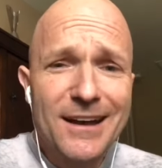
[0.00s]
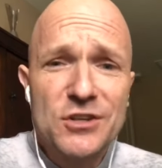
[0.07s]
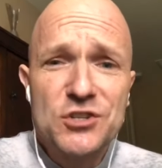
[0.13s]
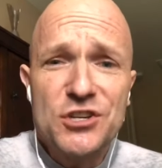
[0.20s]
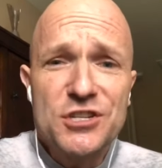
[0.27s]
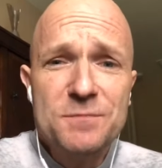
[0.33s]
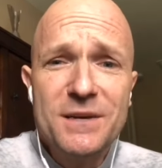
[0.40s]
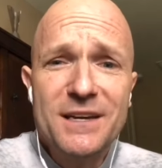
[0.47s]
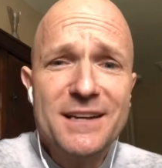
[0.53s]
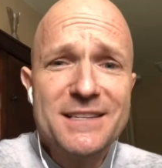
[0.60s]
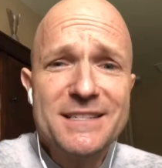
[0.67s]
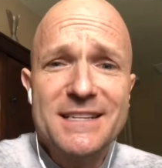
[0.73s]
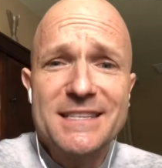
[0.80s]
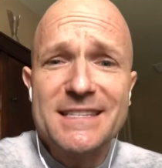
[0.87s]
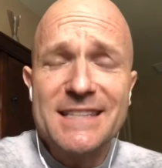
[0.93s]
Just
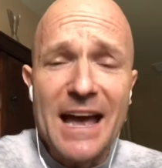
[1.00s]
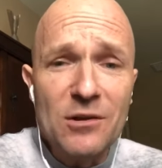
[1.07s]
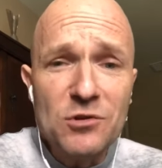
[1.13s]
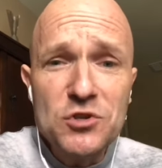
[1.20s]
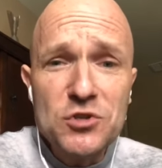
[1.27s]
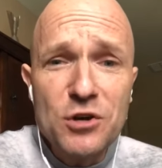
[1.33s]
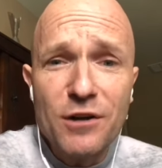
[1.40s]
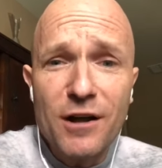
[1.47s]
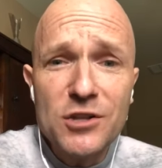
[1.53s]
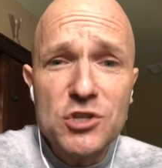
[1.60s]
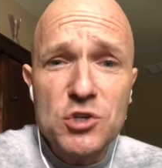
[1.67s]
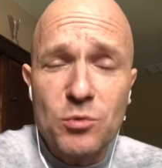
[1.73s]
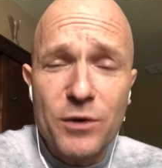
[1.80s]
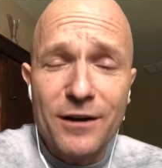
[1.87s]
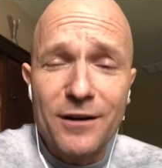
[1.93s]
because it sounds good on
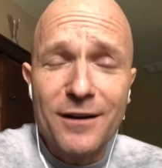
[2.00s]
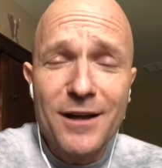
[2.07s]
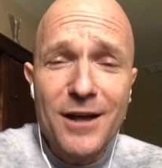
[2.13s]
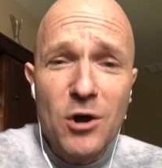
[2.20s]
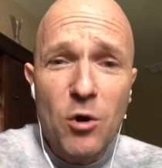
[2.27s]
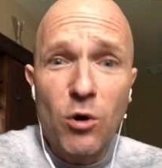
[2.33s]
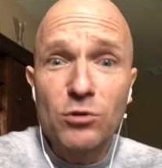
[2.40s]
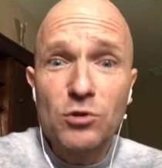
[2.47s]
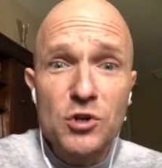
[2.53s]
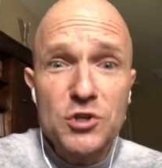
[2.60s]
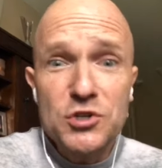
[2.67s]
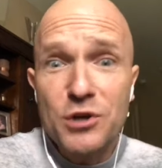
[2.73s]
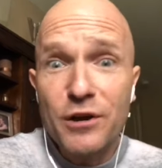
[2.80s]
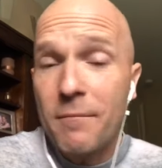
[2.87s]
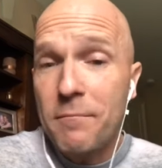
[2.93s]
Twitter or
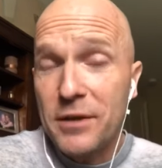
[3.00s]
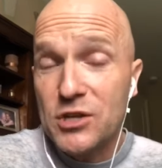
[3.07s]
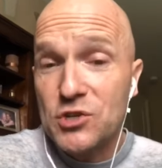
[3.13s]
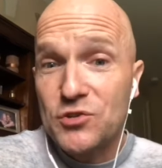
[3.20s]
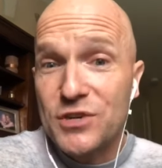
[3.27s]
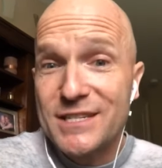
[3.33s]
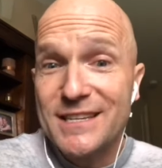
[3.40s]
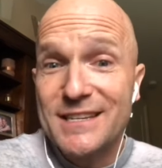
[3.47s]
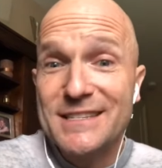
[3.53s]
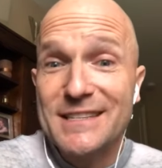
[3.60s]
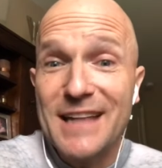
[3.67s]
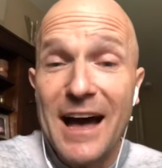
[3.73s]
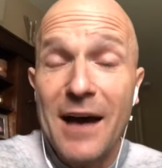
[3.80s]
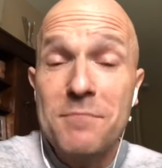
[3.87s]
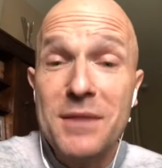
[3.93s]
looks good on Pinterest does
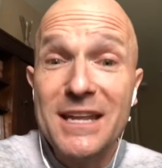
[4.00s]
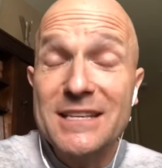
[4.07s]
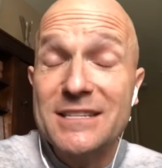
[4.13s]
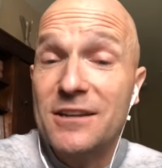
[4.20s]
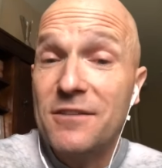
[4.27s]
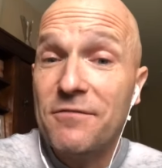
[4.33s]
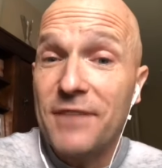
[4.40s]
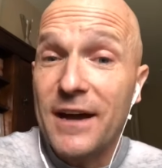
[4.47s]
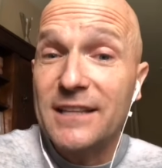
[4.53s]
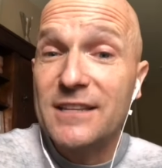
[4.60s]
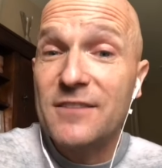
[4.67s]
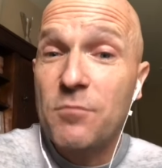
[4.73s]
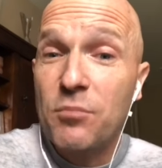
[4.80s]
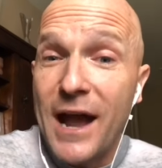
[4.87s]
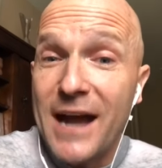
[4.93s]
not mean it's an
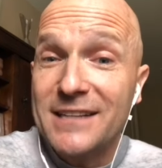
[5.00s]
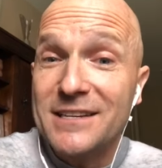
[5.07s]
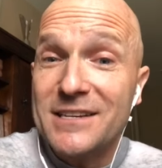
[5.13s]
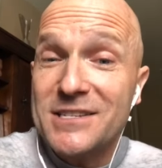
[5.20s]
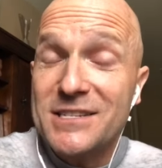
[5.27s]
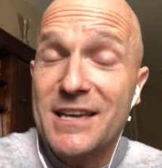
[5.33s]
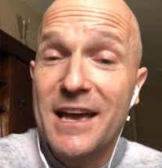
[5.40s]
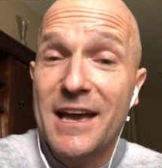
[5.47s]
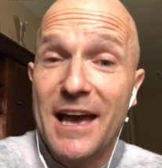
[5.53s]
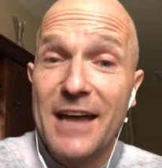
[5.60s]
effective practice.